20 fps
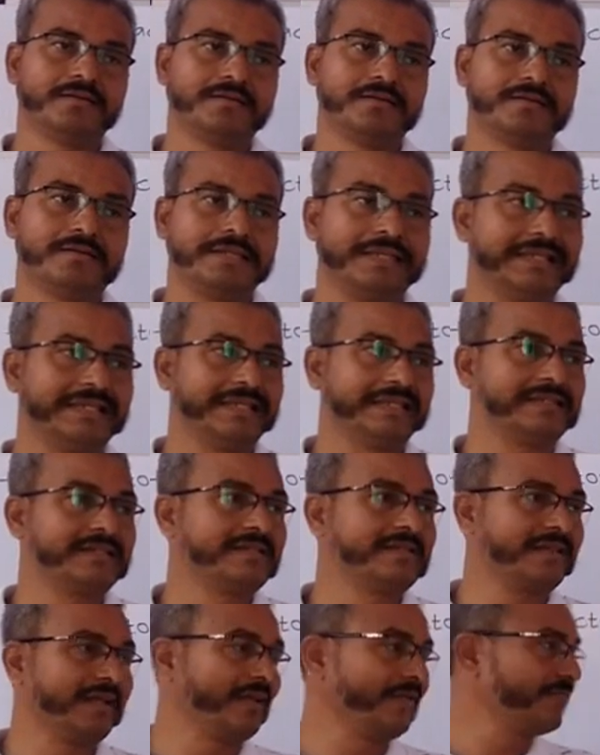See these
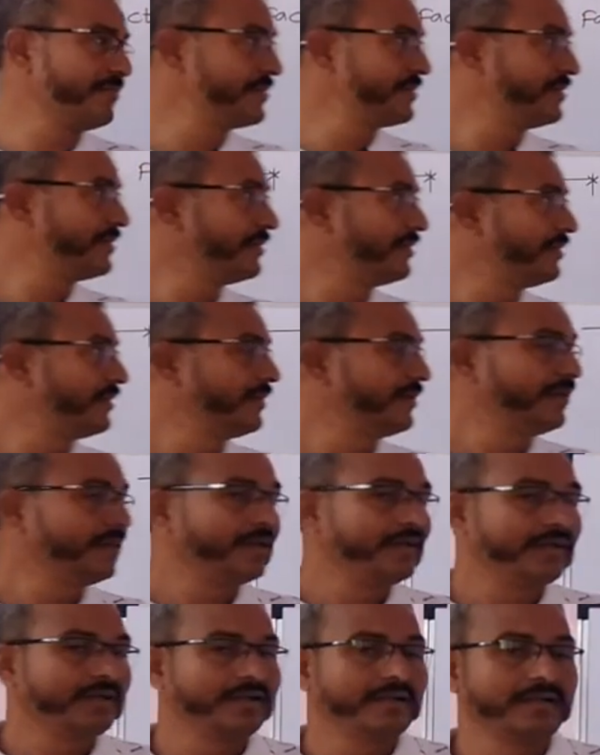steps.
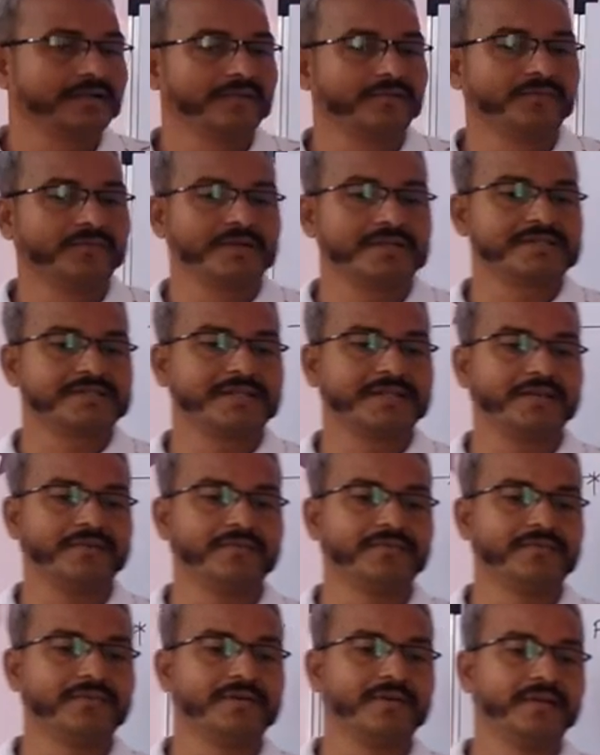First
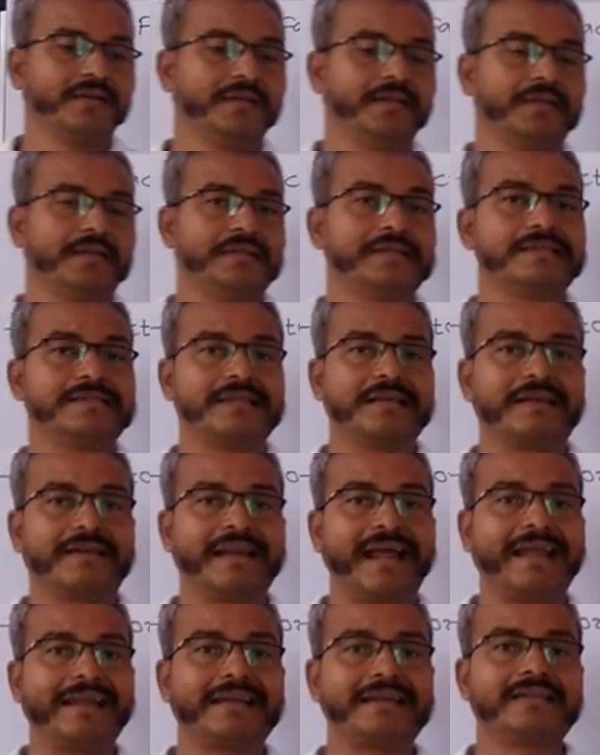step is
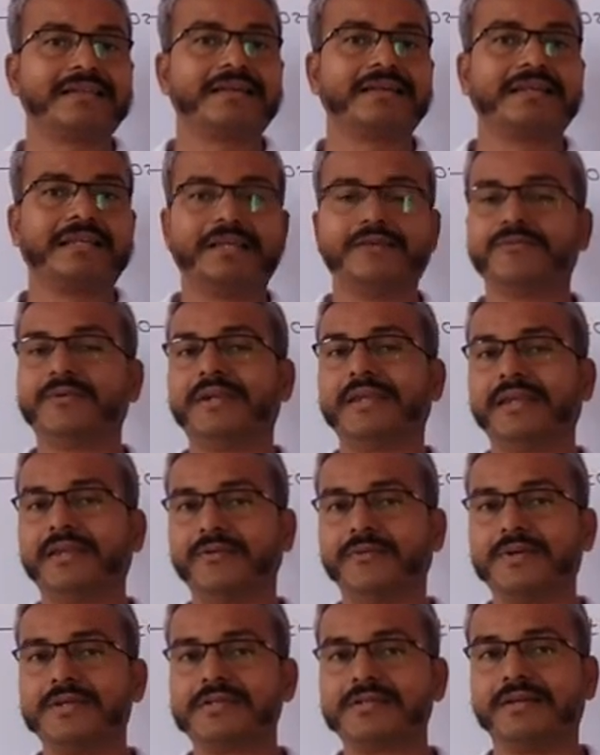write the given
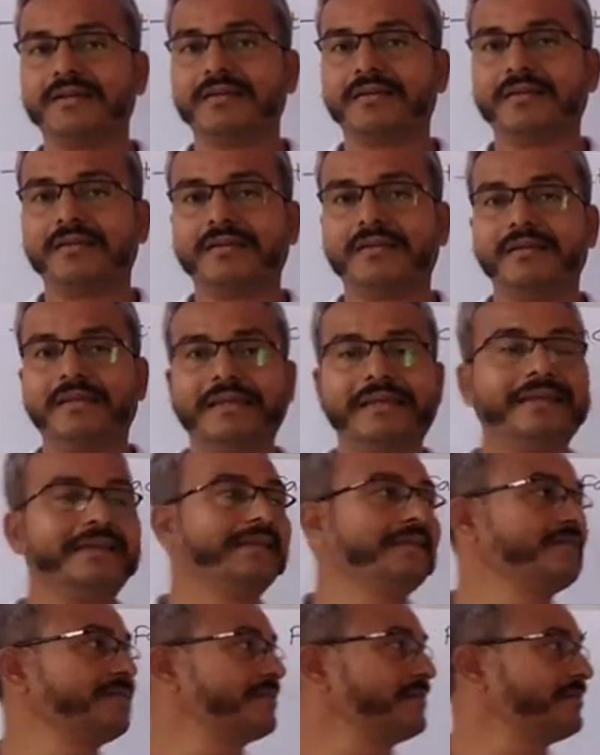equation in
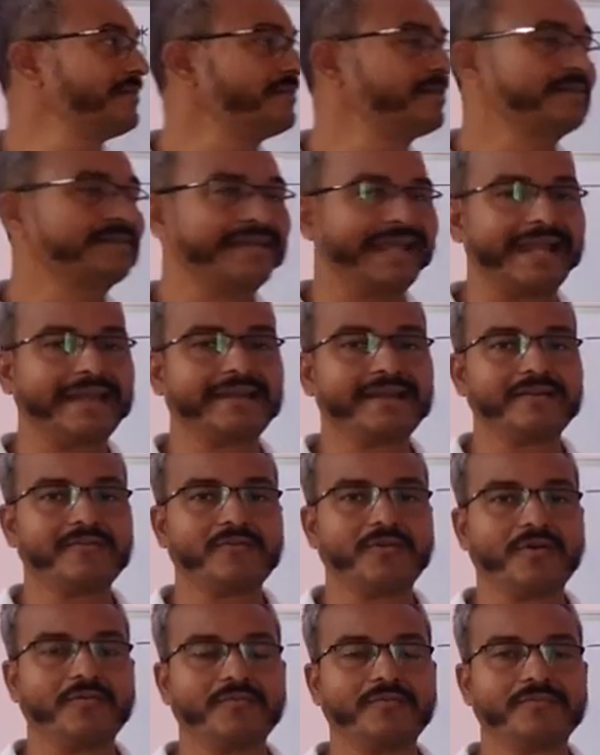its standard
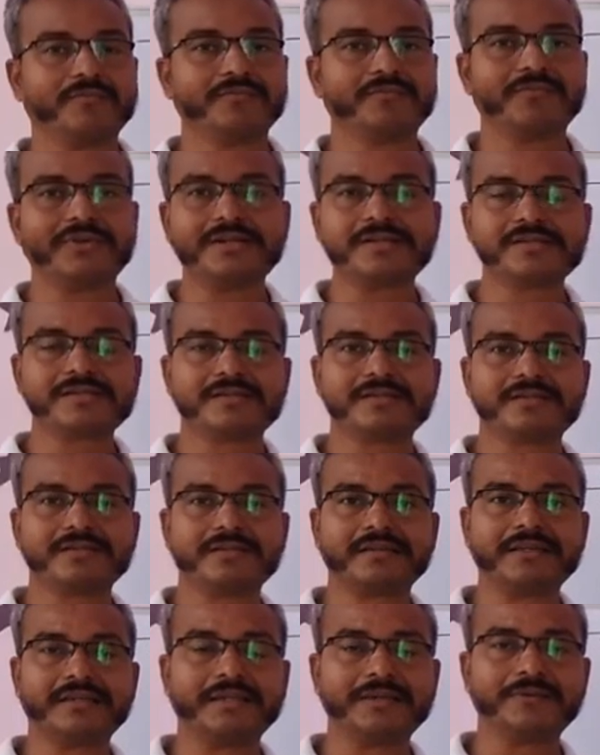form. First
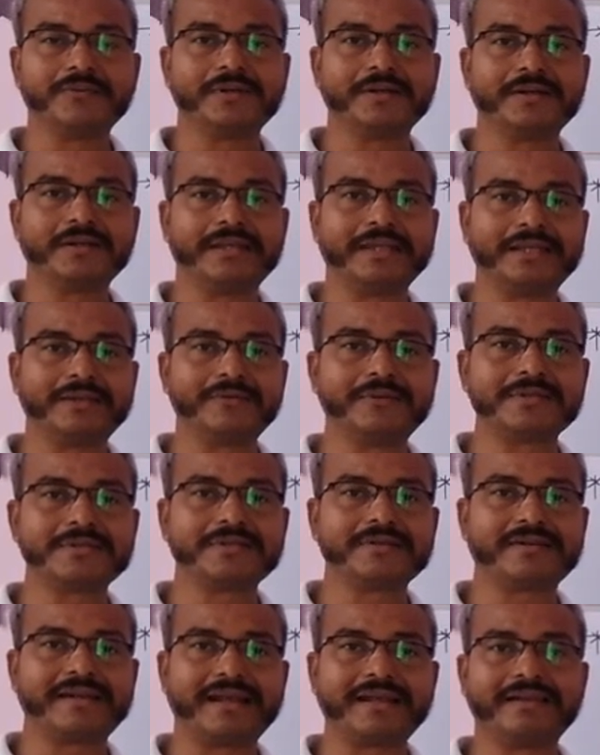given
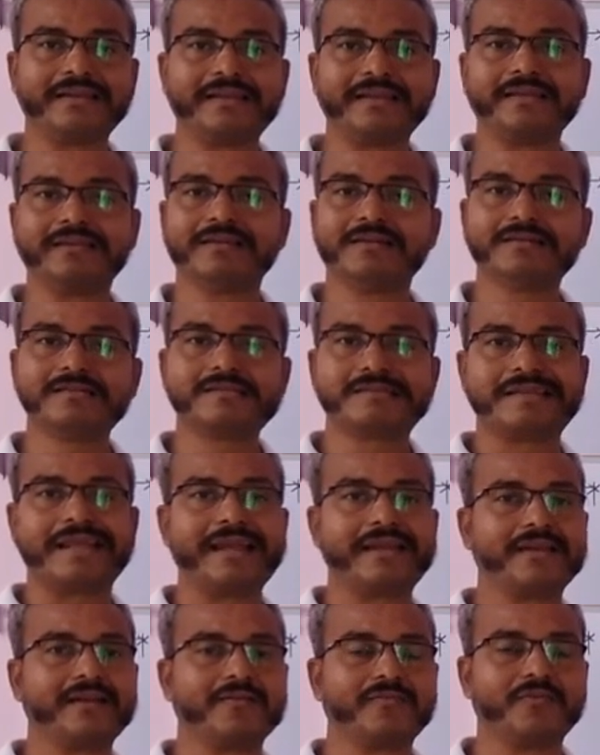equation write in the
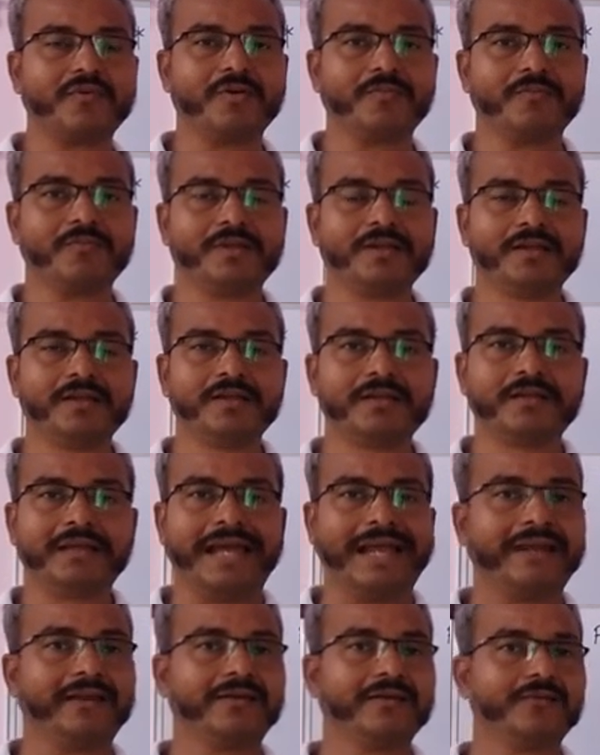standard form.
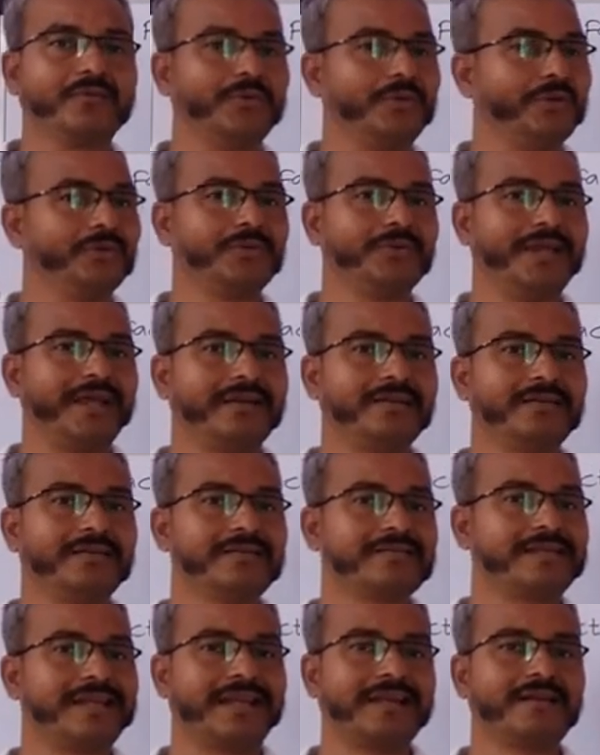And we know that the
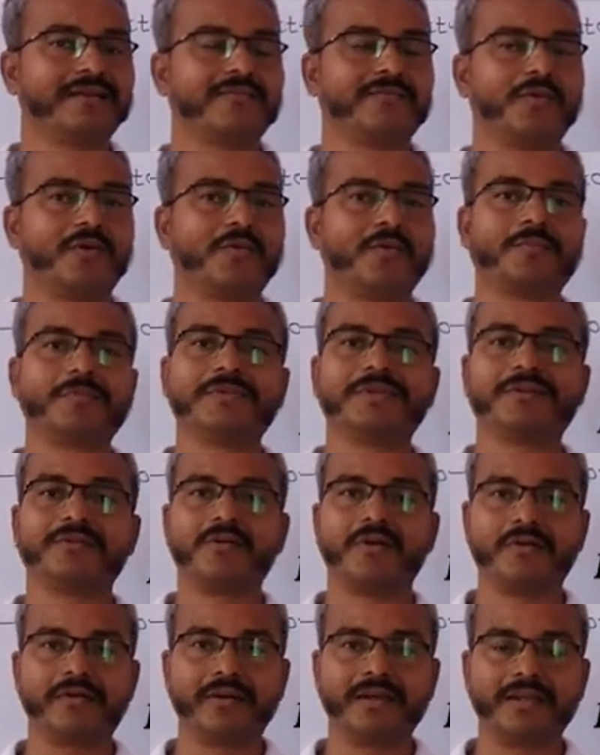standard form of the
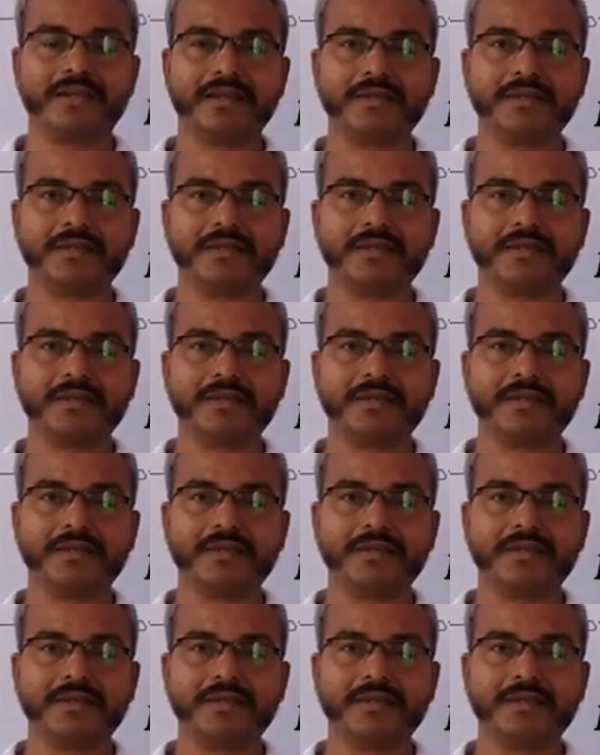quadratic